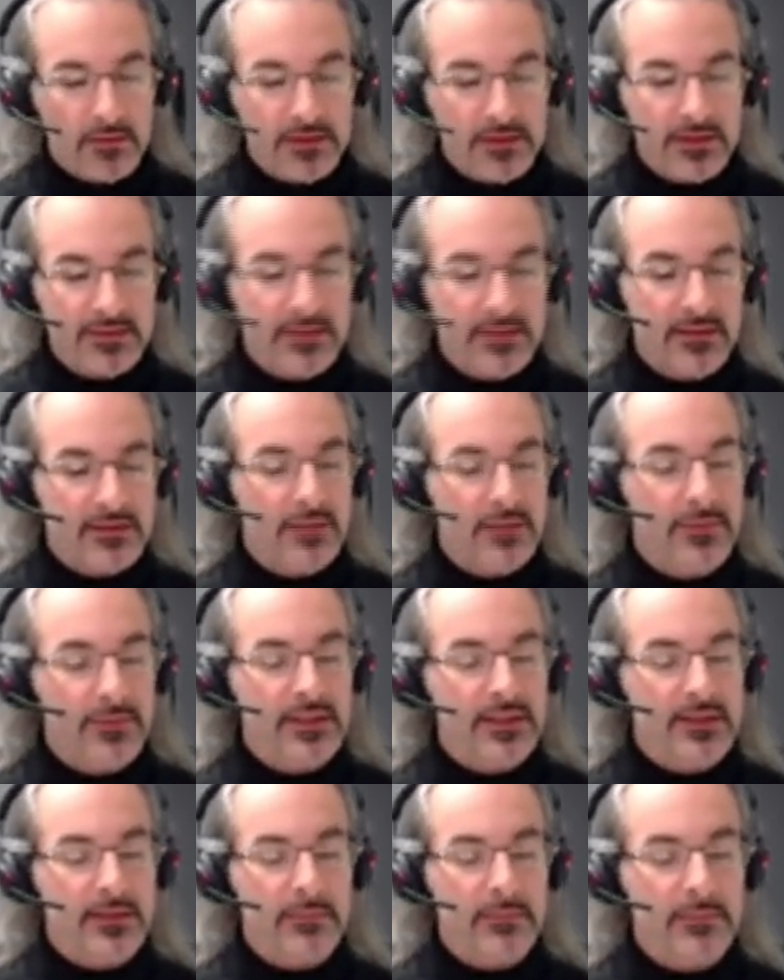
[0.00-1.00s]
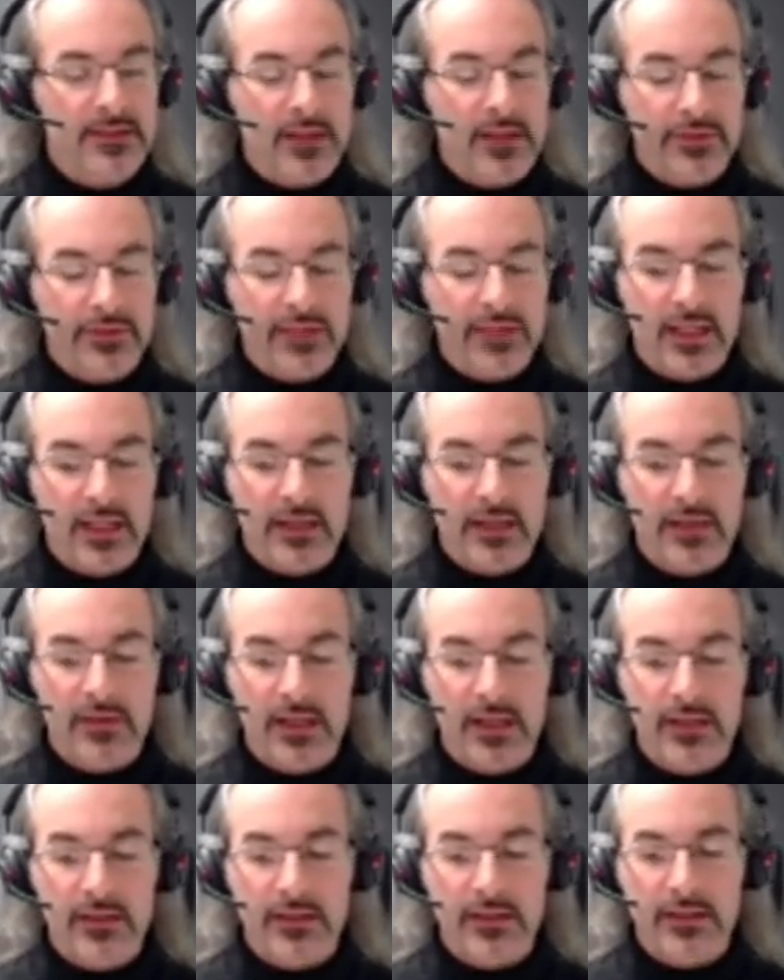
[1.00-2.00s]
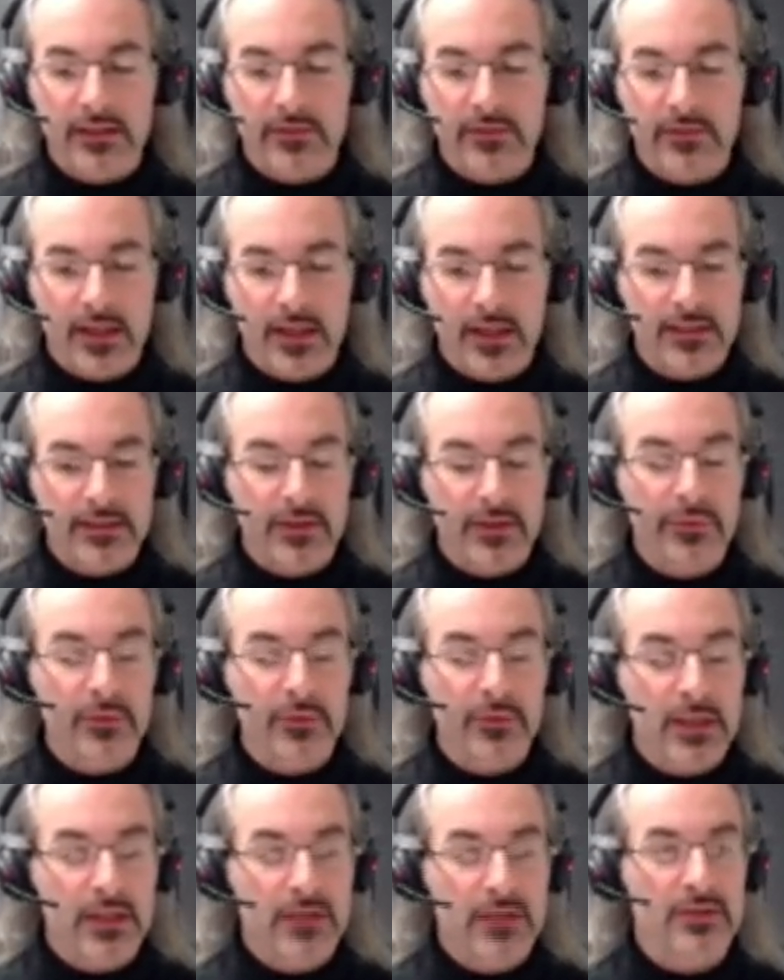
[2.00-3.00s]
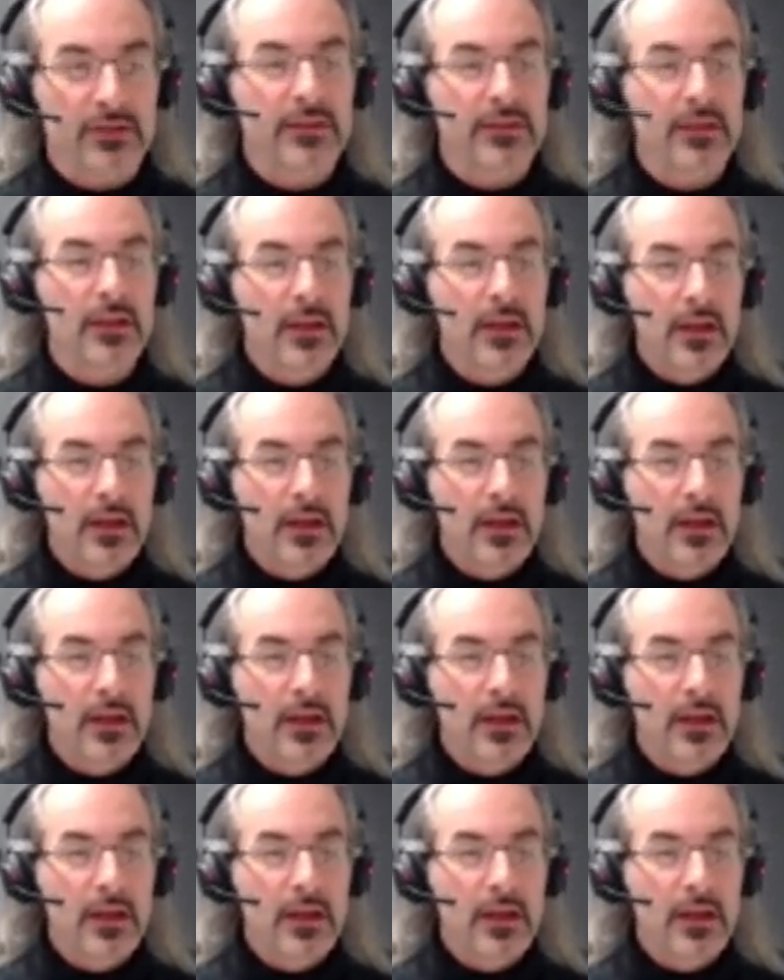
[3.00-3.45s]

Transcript: these CFTs I'm discussing are invariant under Weyl transformations,